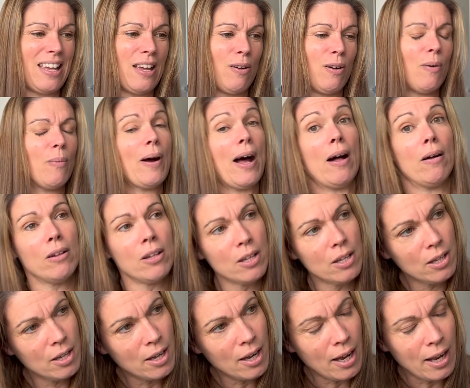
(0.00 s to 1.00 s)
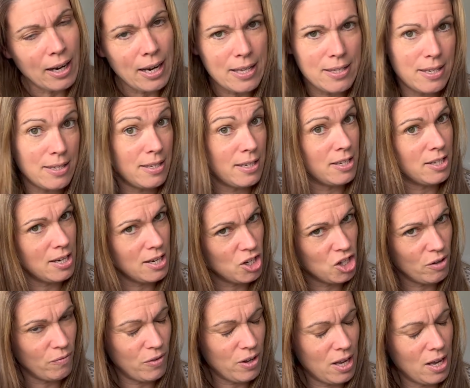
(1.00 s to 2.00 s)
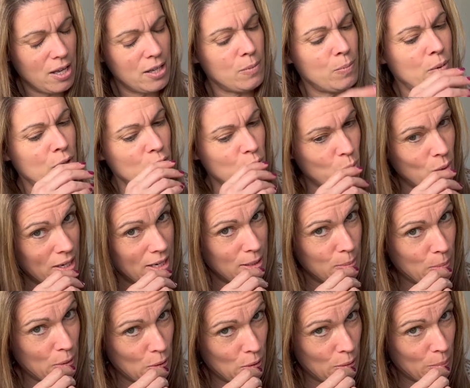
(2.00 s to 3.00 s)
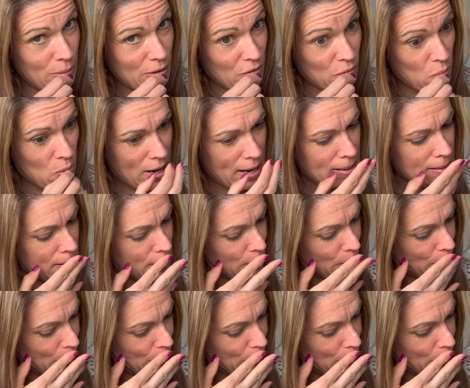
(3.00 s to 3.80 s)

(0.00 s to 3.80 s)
Well, unless it's a t-shirt for your husband when he's put on a bit of weight.